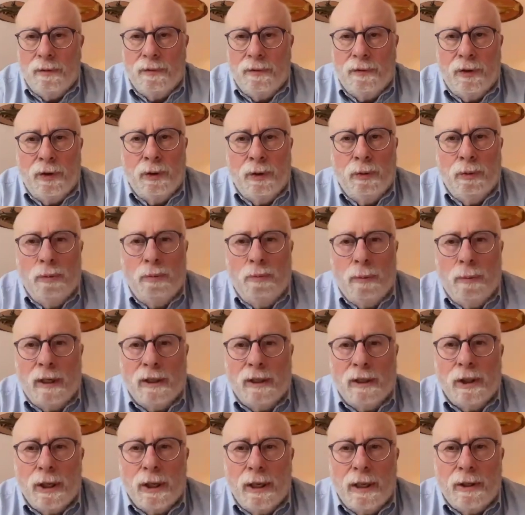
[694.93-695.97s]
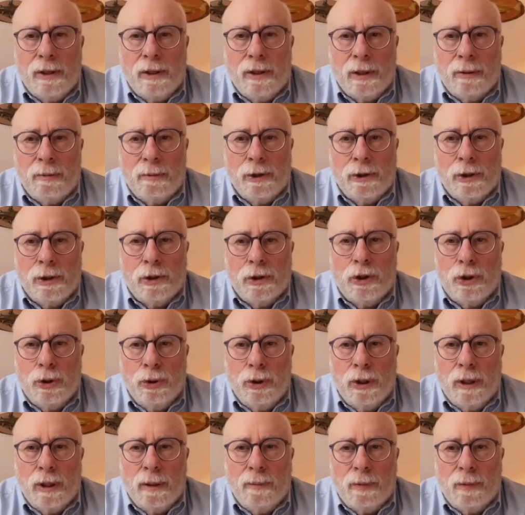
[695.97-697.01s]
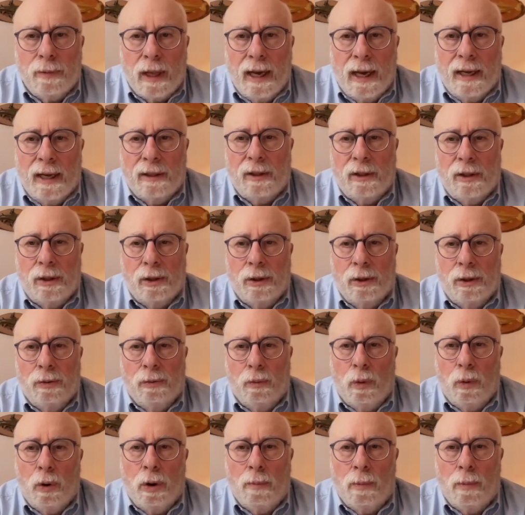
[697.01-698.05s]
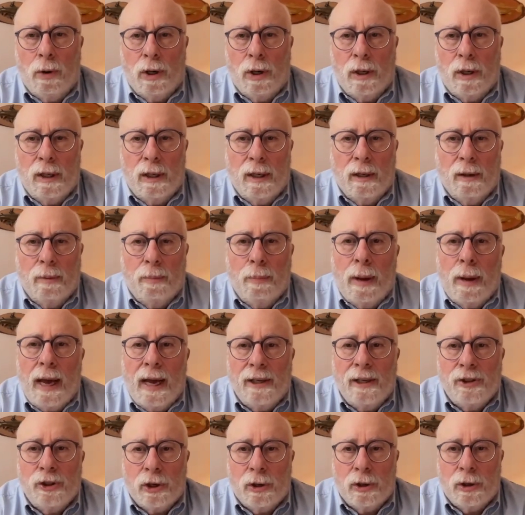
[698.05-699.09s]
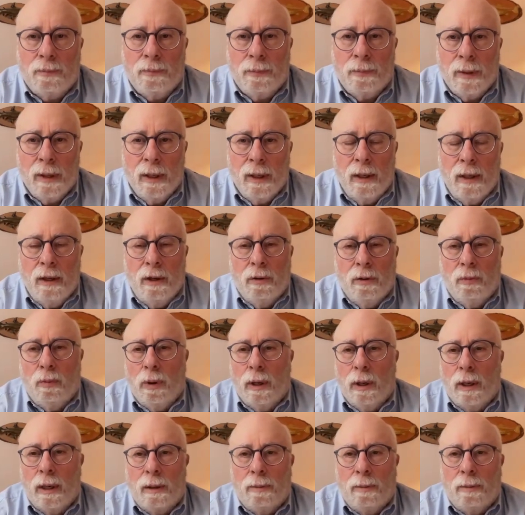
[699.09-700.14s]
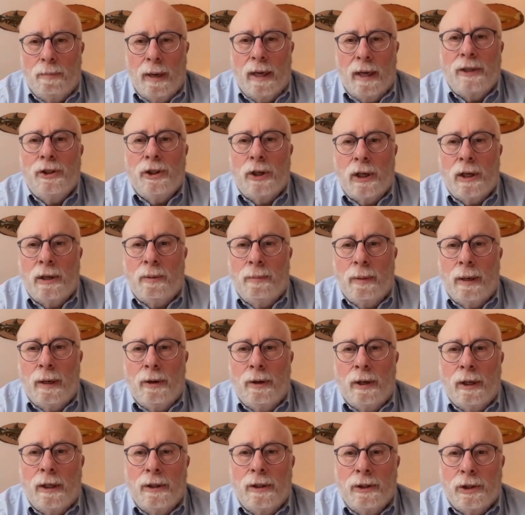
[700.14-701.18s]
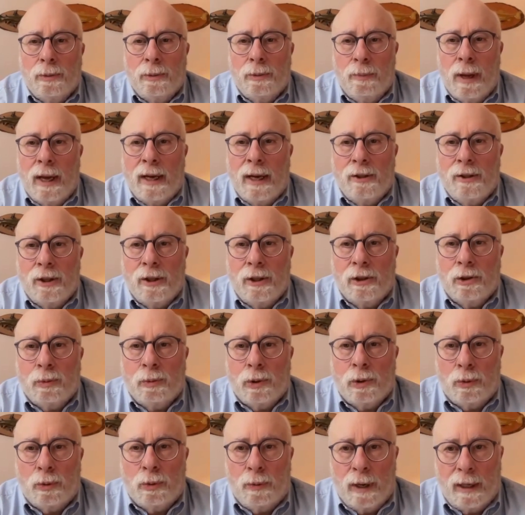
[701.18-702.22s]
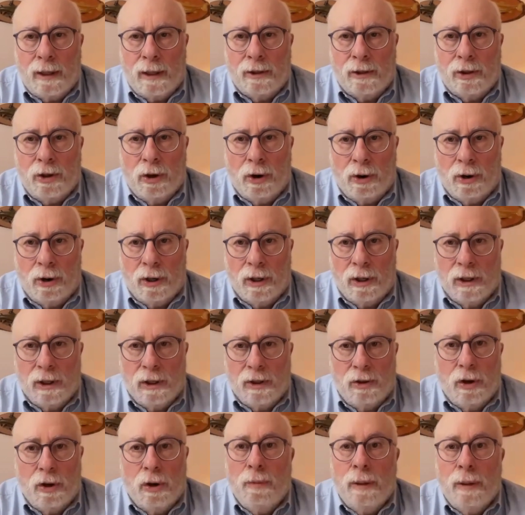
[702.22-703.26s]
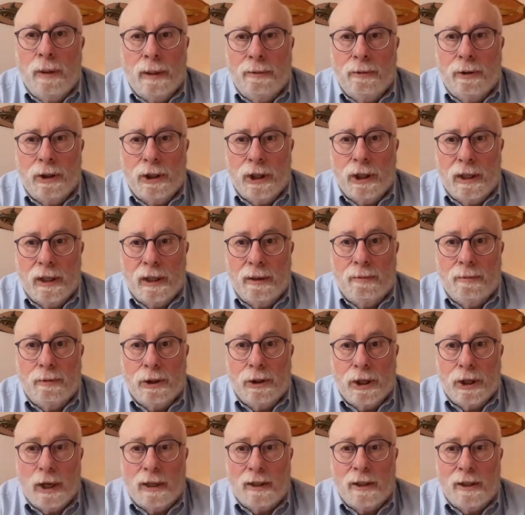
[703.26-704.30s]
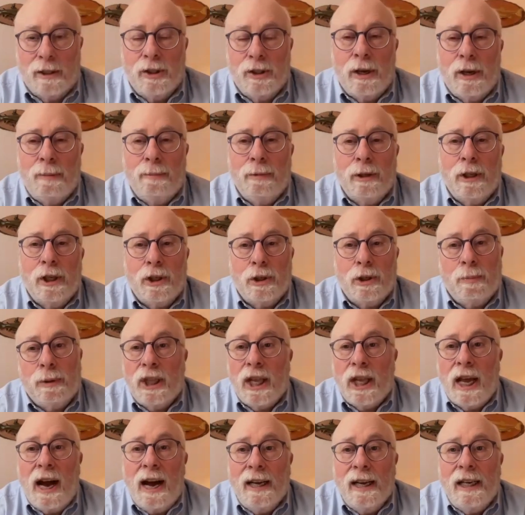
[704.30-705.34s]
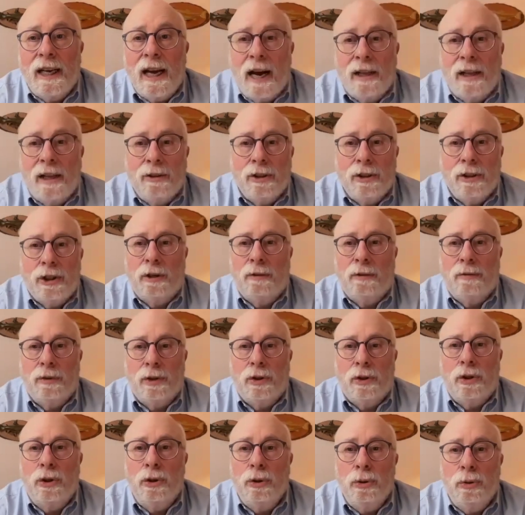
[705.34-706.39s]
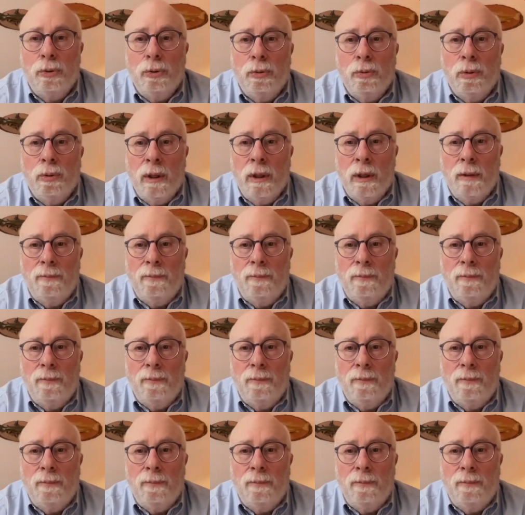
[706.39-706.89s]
few months later, there was the shooting at the Walmart in El Paso, where Mexican Americans and Mexicans were directly targeted. Nobody would say that was anti-Semitism, but the ideology of the two